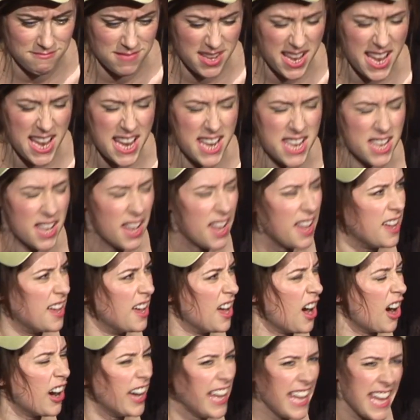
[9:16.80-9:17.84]
Hey,
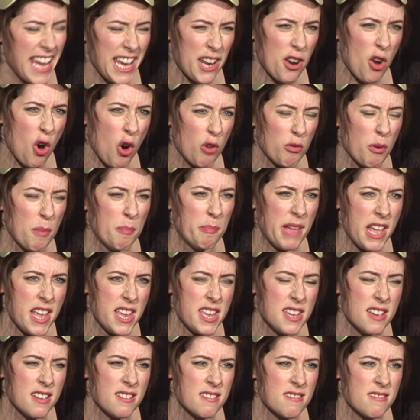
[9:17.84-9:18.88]
I hate
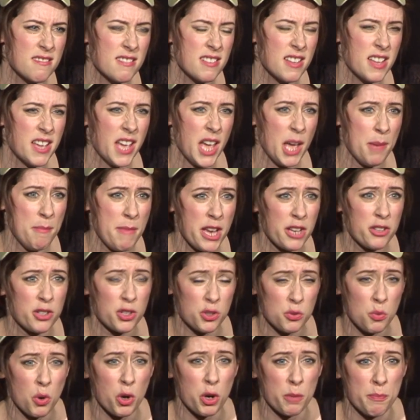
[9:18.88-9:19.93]
R&B. It makes
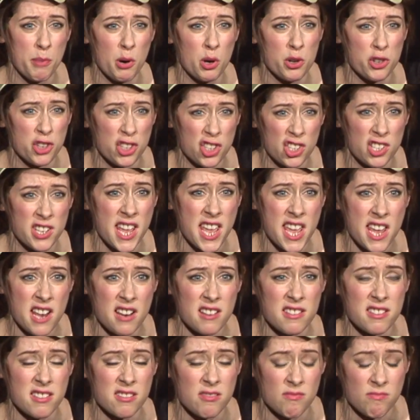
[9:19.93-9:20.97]
us want to punch
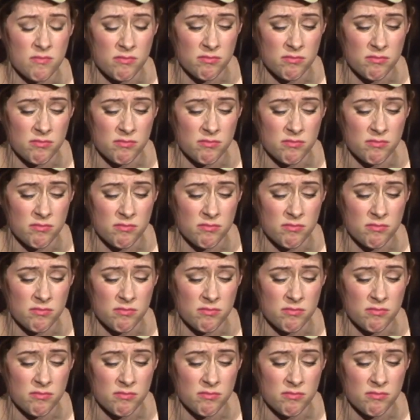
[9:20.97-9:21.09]
snails.